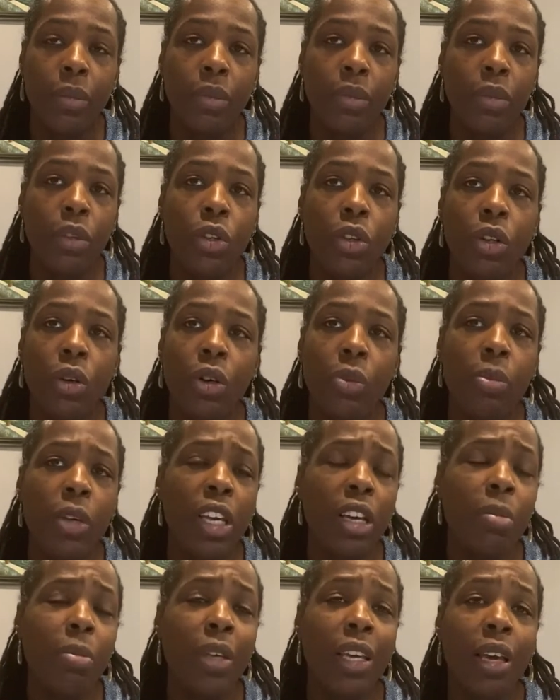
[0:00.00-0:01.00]

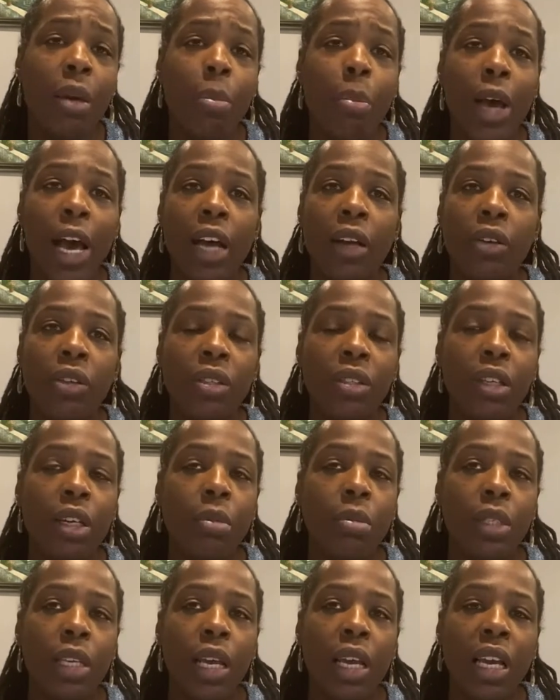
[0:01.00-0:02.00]
He'll be in battle
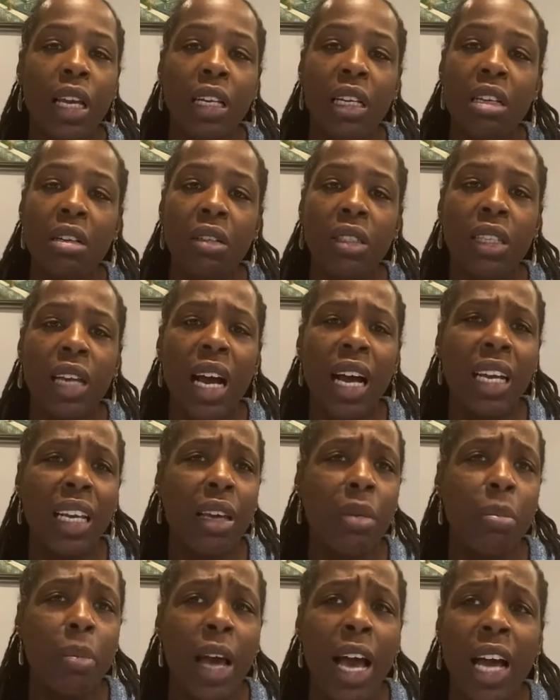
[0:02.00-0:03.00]
someday and he'll die
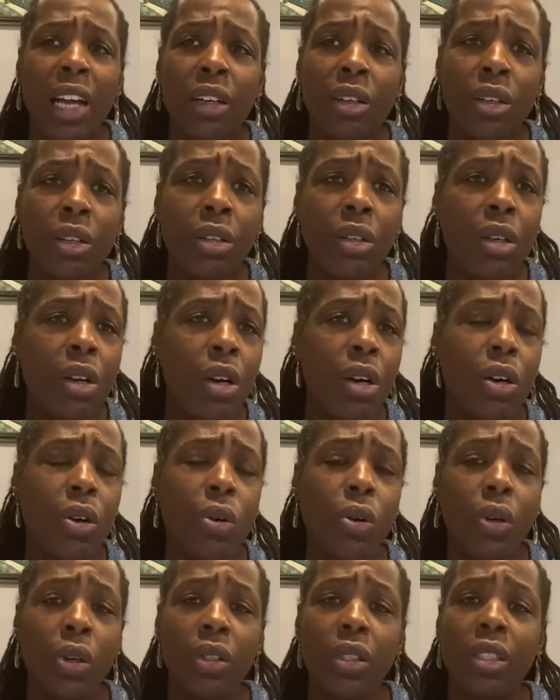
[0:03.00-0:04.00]
in battle,
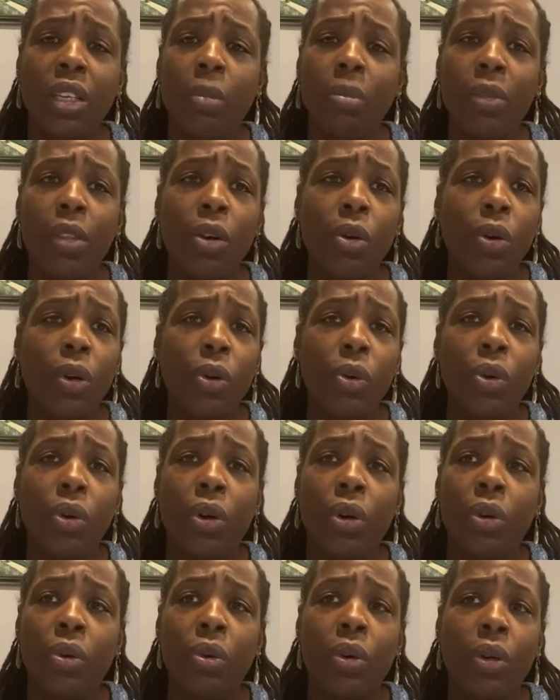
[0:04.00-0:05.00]
or
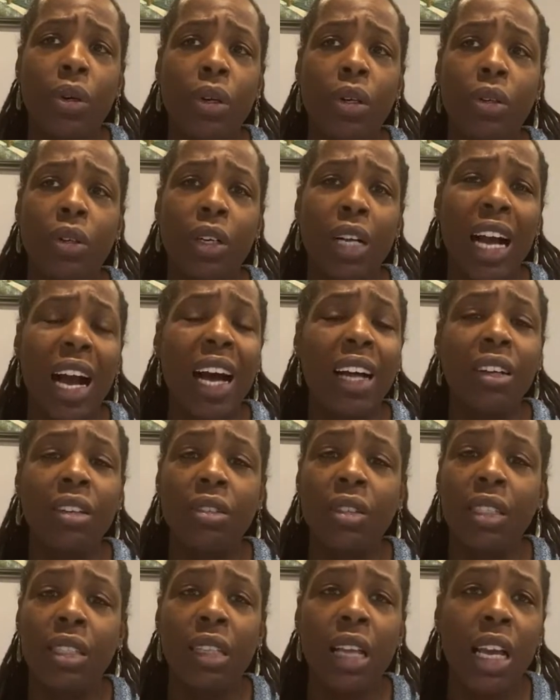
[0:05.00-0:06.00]
God will
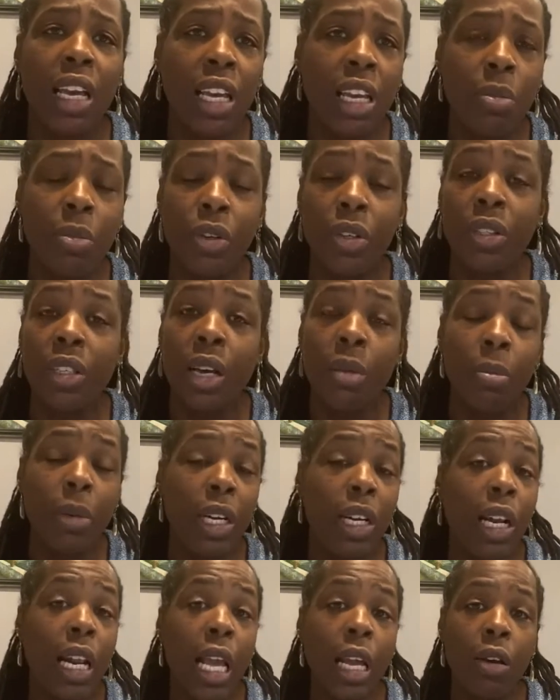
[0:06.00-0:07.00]
slay him or something, but
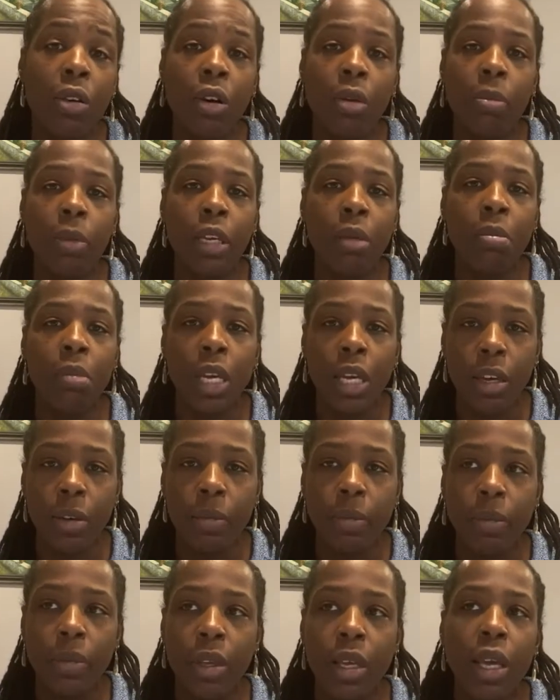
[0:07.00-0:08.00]
it ain't going to be me.
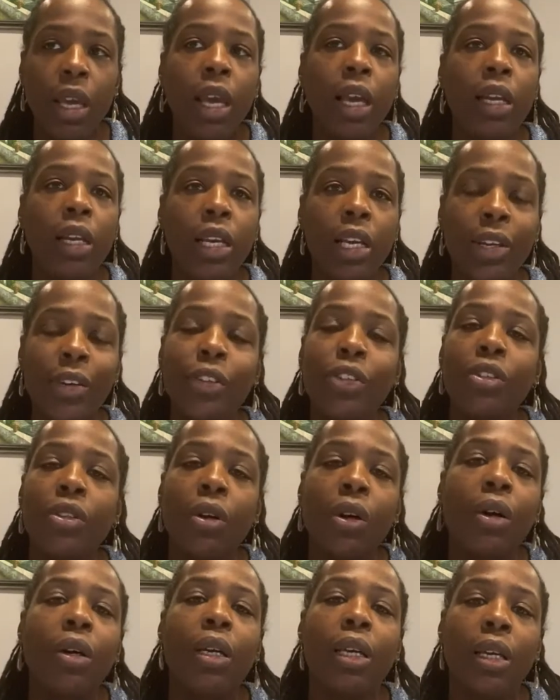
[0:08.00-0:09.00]
And here
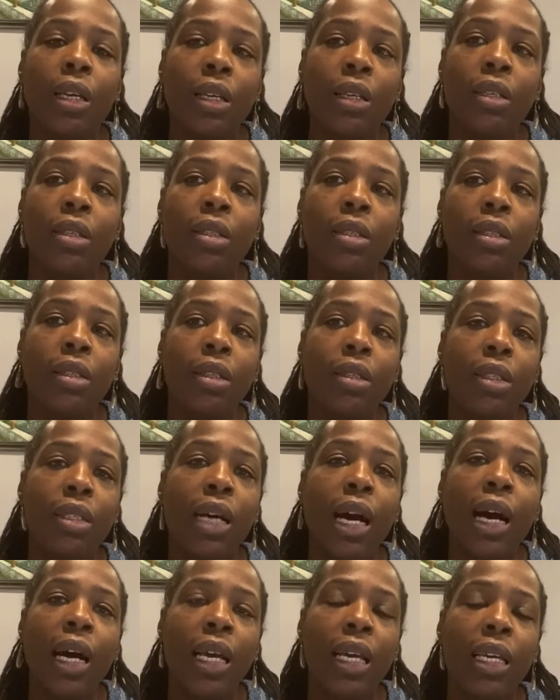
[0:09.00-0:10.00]
Saul is
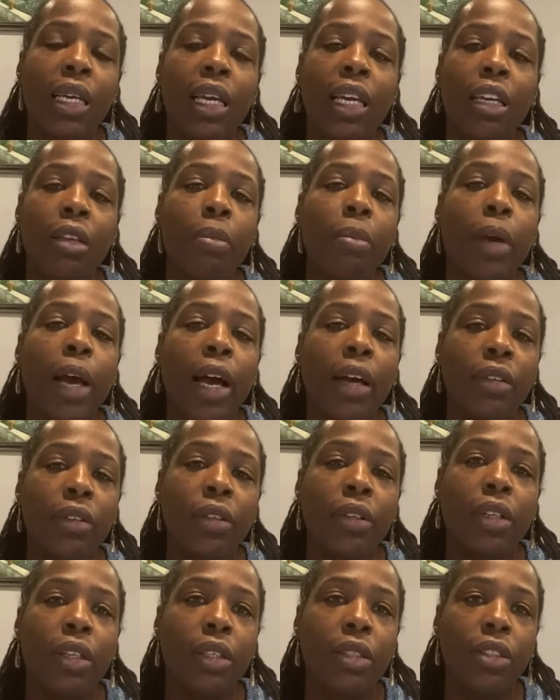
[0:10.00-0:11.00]
dying in
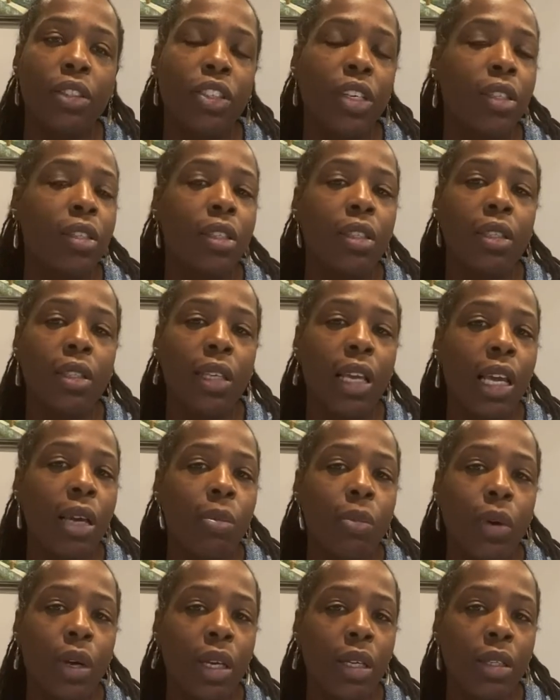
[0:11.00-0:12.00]
battle, just the same
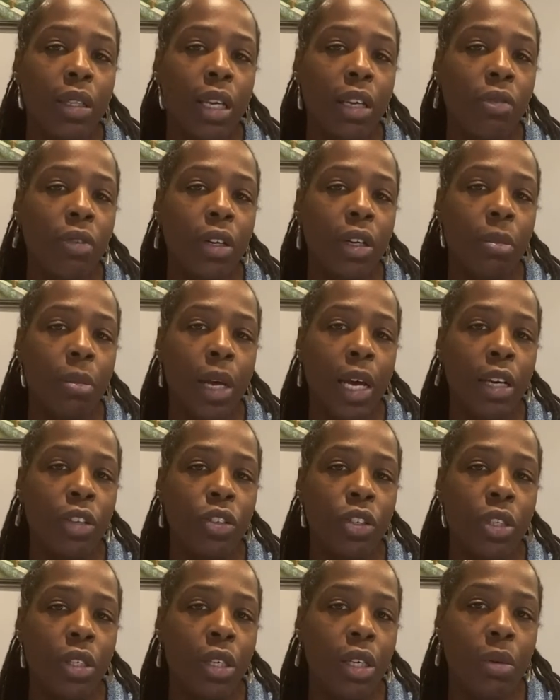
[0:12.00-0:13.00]
way David
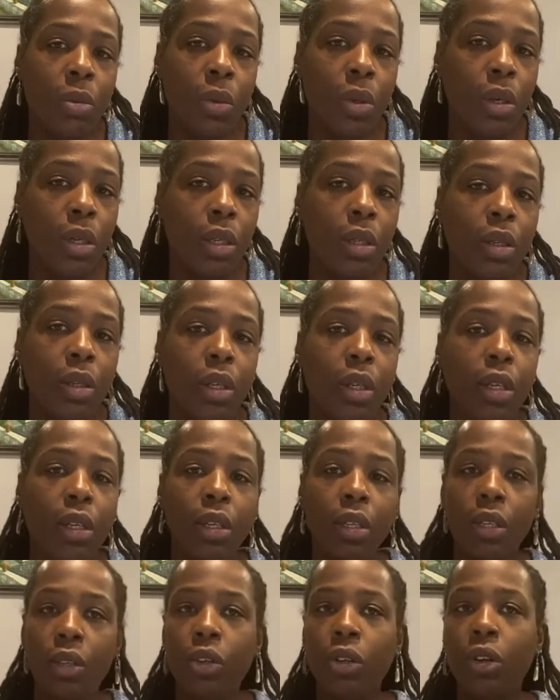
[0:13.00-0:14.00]
imagined he would.
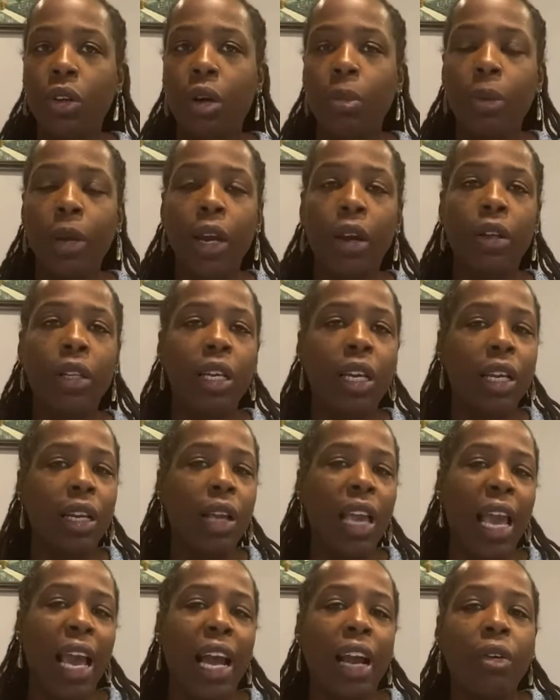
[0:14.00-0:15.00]
Apparently an
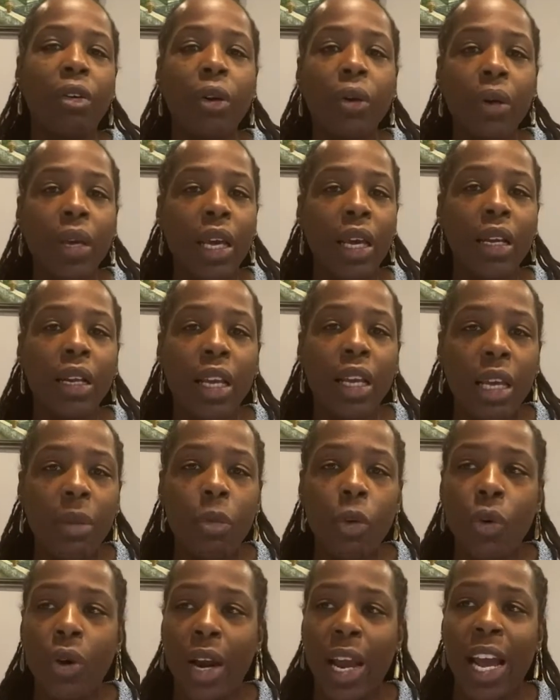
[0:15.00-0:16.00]
arrow hit him,
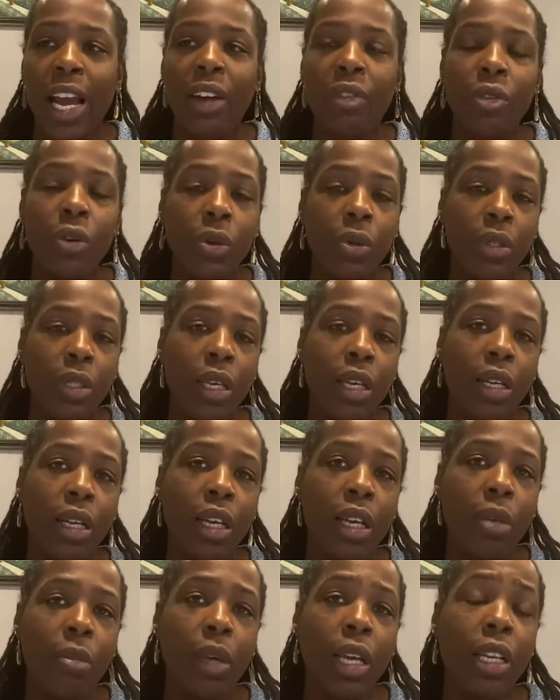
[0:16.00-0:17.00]
or arrows hit
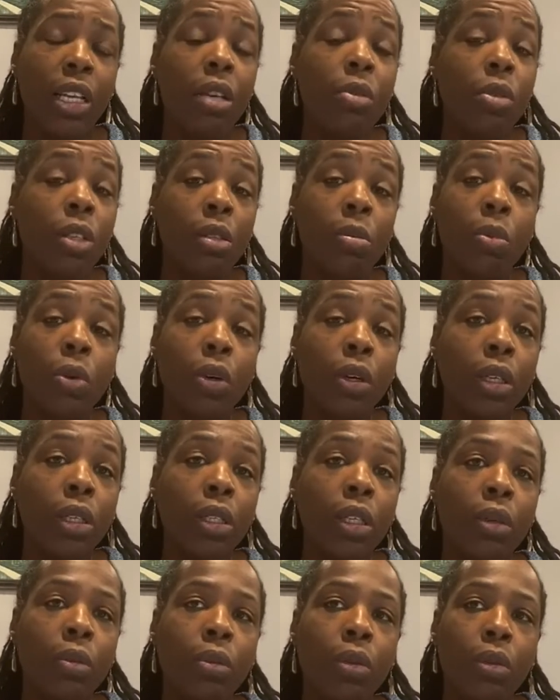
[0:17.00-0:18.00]
him, and he was
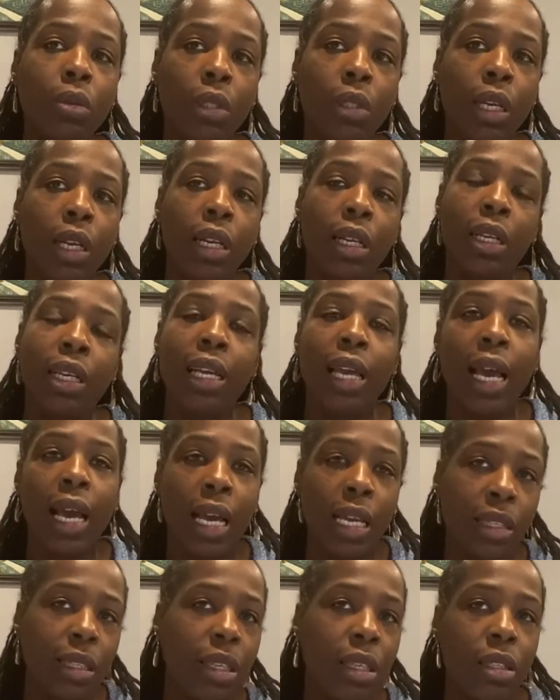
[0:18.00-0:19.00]
mortally wounded, and he
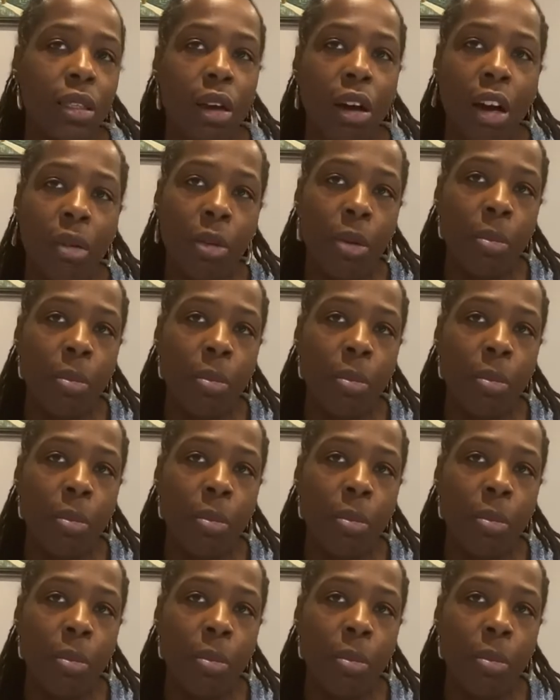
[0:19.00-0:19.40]
asked his armor